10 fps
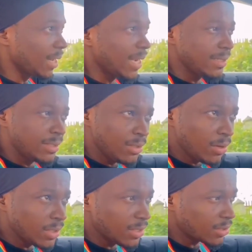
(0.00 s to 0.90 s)
our
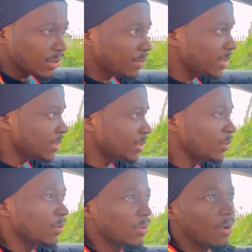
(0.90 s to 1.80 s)
lawyers,
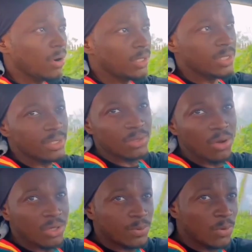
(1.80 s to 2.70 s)
she
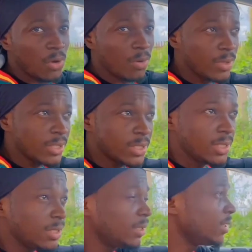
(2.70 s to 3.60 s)
maintained
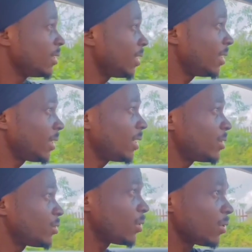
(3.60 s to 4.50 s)
that
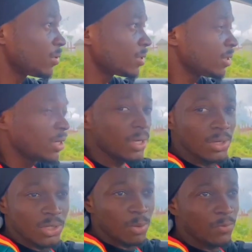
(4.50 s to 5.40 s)
Obidiz should
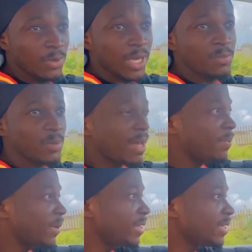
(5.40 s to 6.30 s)
immediately cease
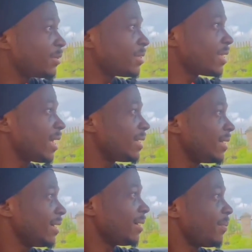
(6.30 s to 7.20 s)
and desist
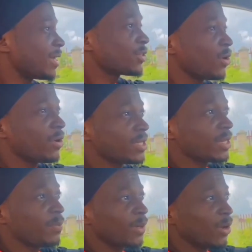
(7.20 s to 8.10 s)
from any
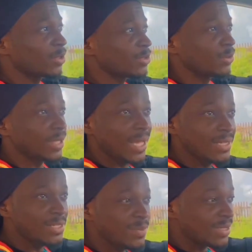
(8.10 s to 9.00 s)
further use
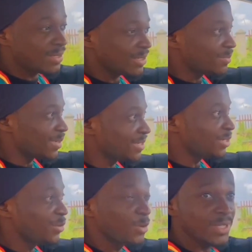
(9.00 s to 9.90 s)
of her name
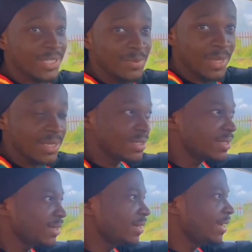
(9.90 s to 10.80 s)
and
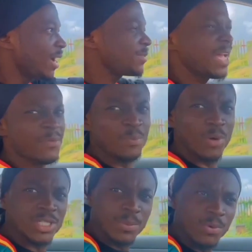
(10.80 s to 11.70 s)
her
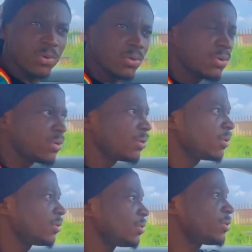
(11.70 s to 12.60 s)
image
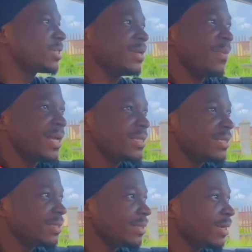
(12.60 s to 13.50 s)
from his
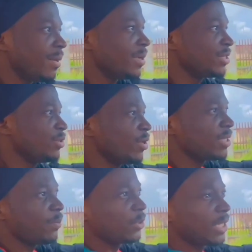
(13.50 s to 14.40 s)
produced
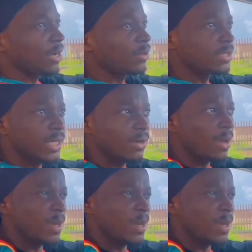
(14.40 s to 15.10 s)
music.